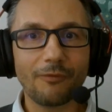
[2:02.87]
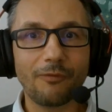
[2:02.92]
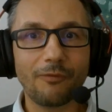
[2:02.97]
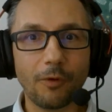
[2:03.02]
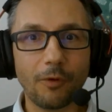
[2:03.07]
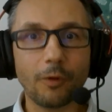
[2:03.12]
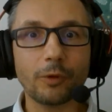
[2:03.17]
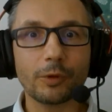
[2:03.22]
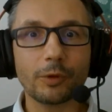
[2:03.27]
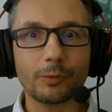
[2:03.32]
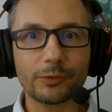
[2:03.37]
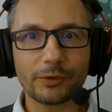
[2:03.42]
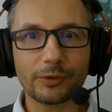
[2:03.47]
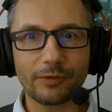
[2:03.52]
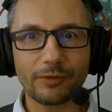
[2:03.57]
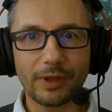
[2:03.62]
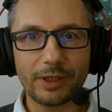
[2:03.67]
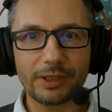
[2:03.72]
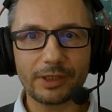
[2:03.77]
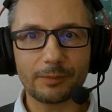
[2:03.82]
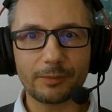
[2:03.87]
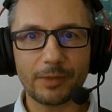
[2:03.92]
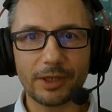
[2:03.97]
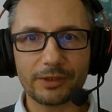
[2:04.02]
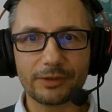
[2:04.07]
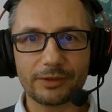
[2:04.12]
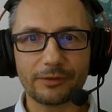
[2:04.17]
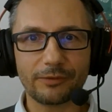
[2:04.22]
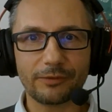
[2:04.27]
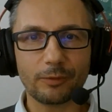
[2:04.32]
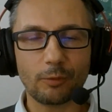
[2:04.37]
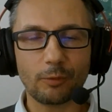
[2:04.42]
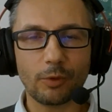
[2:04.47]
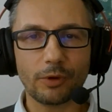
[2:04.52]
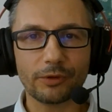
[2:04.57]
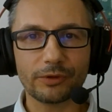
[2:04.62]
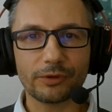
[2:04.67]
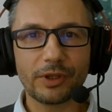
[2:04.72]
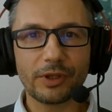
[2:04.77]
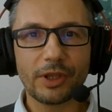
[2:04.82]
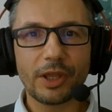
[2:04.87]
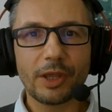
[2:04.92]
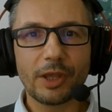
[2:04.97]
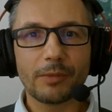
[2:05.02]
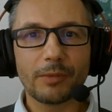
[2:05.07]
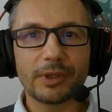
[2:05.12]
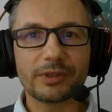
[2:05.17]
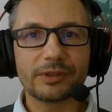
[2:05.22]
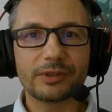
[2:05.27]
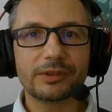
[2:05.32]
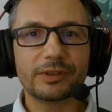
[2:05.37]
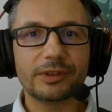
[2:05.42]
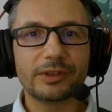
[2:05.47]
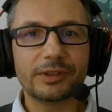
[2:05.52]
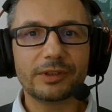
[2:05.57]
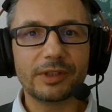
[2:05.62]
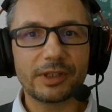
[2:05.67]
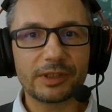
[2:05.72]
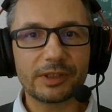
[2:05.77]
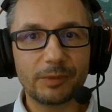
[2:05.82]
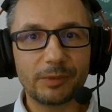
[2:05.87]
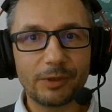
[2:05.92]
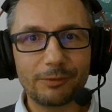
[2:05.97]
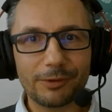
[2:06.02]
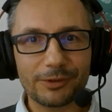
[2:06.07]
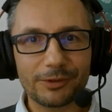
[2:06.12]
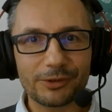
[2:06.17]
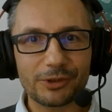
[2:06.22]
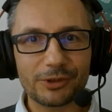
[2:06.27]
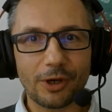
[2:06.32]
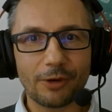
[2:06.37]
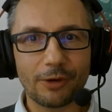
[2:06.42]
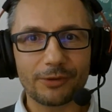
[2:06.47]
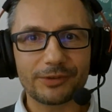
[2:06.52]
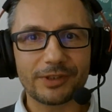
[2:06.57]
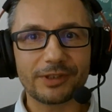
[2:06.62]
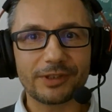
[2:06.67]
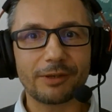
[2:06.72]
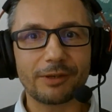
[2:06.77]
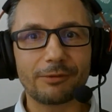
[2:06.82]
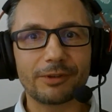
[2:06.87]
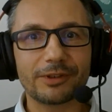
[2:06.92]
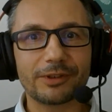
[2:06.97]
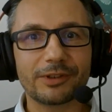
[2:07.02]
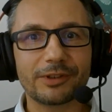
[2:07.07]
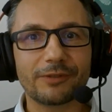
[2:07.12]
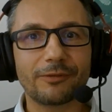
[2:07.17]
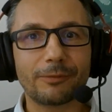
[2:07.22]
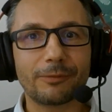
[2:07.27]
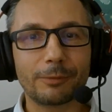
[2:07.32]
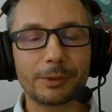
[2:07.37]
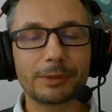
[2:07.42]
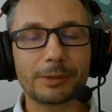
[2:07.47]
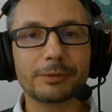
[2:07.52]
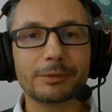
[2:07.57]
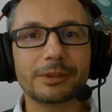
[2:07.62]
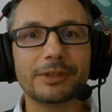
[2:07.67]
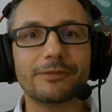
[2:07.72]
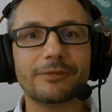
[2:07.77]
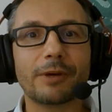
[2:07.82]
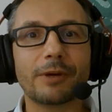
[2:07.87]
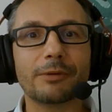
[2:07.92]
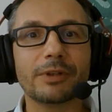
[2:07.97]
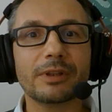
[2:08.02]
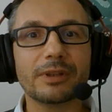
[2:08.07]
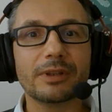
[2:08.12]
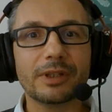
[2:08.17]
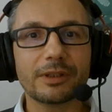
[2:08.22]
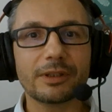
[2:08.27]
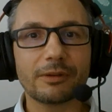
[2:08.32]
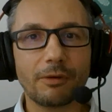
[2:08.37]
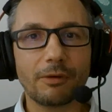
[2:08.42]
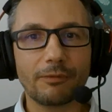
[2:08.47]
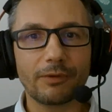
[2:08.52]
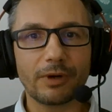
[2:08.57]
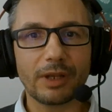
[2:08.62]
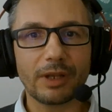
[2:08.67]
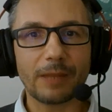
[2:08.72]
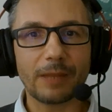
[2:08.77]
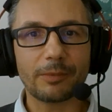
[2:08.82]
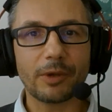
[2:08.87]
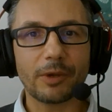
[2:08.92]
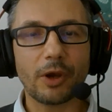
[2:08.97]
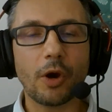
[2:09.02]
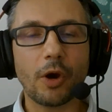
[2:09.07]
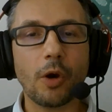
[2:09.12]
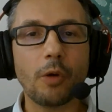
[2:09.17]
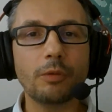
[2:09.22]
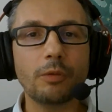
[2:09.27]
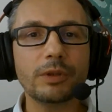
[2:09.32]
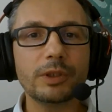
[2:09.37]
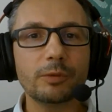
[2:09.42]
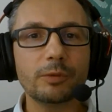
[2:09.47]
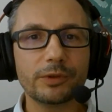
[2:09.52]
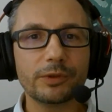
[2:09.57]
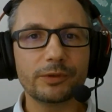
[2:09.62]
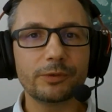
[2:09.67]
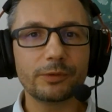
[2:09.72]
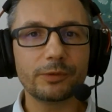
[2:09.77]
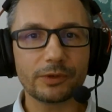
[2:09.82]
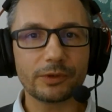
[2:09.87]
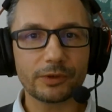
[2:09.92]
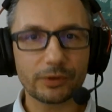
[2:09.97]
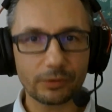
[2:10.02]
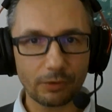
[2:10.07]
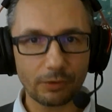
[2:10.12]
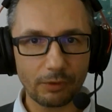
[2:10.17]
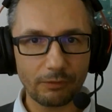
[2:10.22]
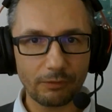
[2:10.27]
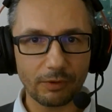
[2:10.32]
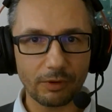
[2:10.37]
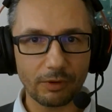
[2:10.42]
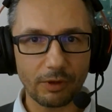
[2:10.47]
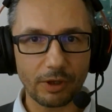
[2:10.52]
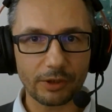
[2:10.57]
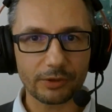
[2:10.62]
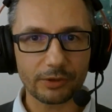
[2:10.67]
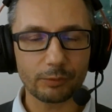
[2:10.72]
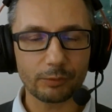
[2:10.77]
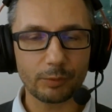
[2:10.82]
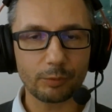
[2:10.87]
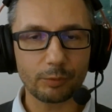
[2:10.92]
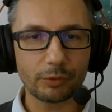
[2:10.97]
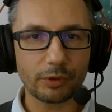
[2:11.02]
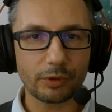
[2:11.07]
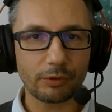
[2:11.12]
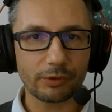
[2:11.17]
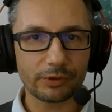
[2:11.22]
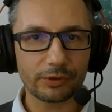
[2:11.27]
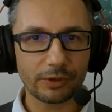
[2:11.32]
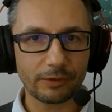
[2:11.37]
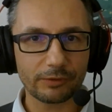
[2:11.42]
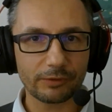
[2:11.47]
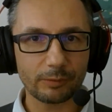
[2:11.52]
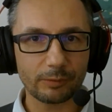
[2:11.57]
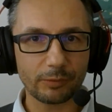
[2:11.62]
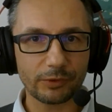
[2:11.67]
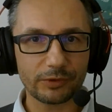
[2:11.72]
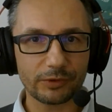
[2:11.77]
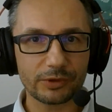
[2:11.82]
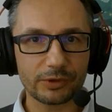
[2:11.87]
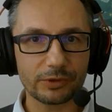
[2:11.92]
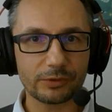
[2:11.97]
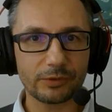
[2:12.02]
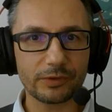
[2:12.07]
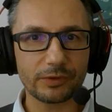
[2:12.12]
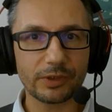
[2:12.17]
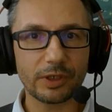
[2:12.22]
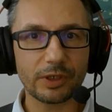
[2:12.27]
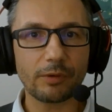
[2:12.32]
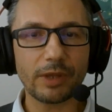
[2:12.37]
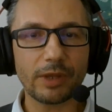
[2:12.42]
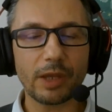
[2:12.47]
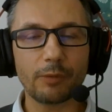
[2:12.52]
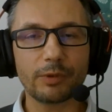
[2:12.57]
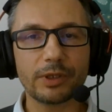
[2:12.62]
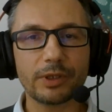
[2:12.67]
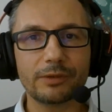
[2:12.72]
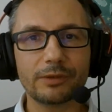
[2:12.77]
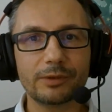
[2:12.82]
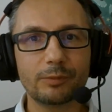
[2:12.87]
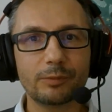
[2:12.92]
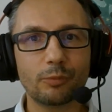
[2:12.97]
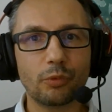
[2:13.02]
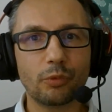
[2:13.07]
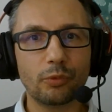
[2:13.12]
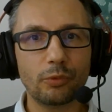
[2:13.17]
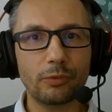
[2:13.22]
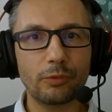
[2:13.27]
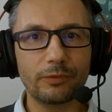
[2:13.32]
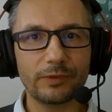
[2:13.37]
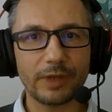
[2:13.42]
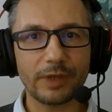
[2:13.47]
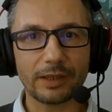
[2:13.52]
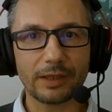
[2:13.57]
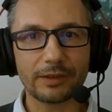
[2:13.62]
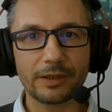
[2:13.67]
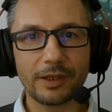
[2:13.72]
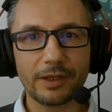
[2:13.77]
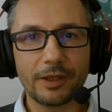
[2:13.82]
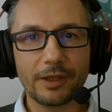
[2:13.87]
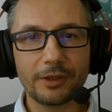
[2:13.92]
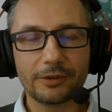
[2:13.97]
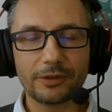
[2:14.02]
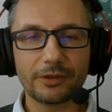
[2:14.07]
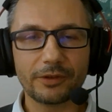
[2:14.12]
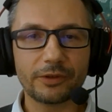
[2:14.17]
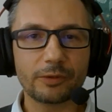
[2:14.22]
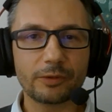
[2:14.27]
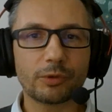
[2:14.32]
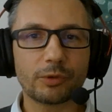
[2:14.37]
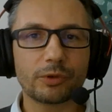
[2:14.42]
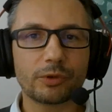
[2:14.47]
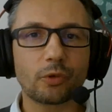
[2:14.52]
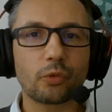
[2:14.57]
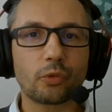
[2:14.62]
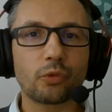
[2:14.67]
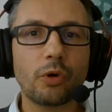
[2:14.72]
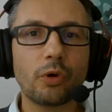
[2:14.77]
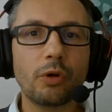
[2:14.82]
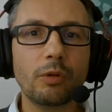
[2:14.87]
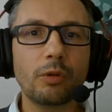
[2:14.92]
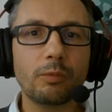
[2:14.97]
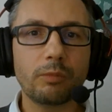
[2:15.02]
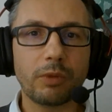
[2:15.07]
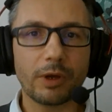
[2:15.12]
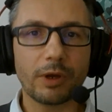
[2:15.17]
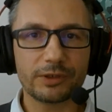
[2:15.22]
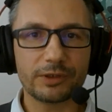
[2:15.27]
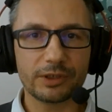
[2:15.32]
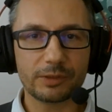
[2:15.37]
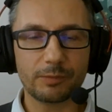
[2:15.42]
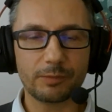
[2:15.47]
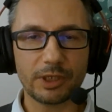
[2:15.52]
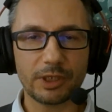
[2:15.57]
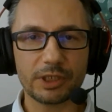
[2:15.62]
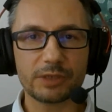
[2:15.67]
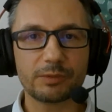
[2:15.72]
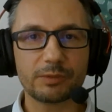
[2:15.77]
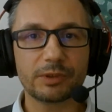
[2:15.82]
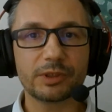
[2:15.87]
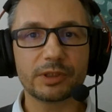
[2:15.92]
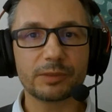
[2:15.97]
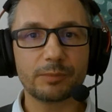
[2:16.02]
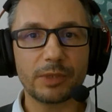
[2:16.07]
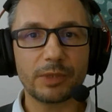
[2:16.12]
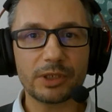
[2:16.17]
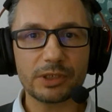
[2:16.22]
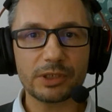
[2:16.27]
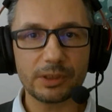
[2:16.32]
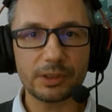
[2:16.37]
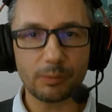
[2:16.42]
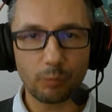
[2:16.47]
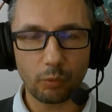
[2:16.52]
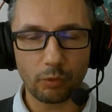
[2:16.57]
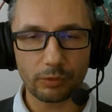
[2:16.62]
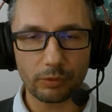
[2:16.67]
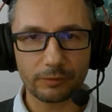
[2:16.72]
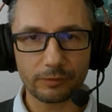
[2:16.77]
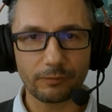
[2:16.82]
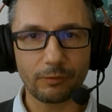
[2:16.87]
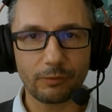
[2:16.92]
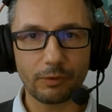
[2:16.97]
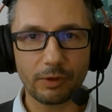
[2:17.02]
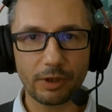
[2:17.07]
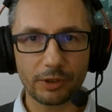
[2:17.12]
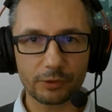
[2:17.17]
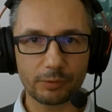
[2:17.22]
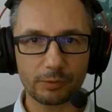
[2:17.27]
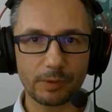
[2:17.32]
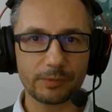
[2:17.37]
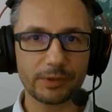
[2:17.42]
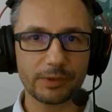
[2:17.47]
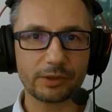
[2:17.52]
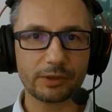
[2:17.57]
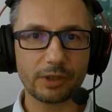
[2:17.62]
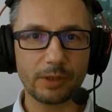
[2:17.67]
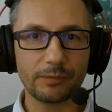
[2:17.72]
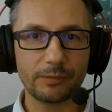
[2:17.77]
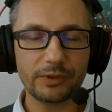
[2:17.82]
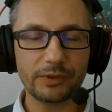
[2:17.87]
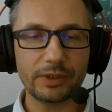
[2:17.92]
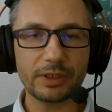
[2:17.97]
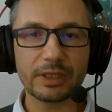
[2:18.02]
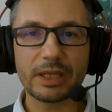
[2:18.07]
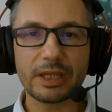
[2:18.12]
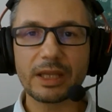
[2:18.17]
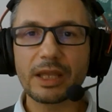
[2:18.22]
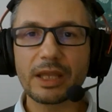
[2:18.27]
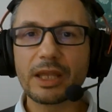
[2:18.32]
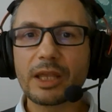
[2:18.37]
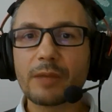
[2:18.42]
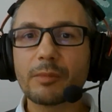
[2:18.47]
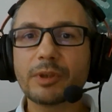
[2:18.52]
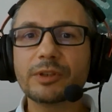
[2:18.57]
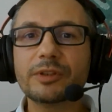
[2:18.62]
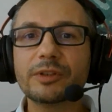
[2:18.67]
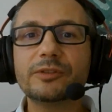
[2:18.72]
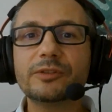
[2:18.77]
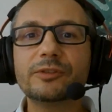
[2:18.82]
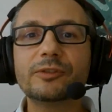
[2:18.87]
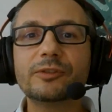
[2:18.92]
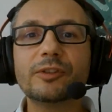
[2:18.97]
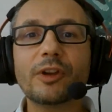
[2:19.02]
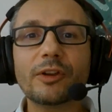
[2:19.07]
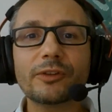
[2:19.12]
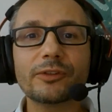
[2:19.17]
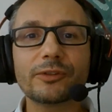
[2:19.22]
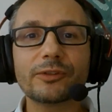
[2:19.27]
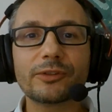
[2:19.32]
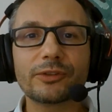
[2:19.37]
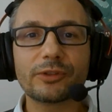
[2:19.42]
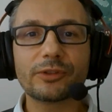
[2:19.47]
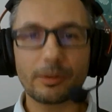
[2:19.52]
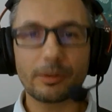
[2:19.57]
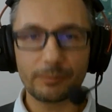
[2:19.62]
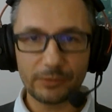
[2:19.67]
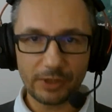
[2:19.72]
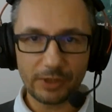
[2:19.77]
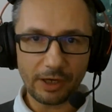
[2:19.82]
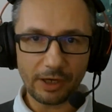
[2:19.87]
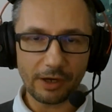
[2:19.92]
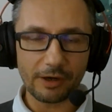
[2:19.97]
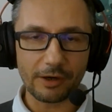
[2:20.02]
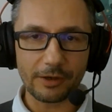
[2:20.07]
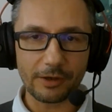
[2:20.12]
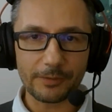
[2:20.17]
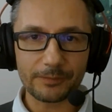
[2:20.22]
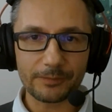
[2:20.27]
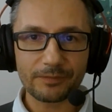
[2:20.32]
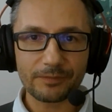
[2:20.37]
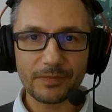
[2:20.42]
volumes of landing pages if you want. But the experience shows that there is frequently very little overlap. Only with using server logs, we put ourselves in position to say, okay, we can improve that. This is where the crawl budget management, especially important for a large website, comes in. But it doesn't stop there.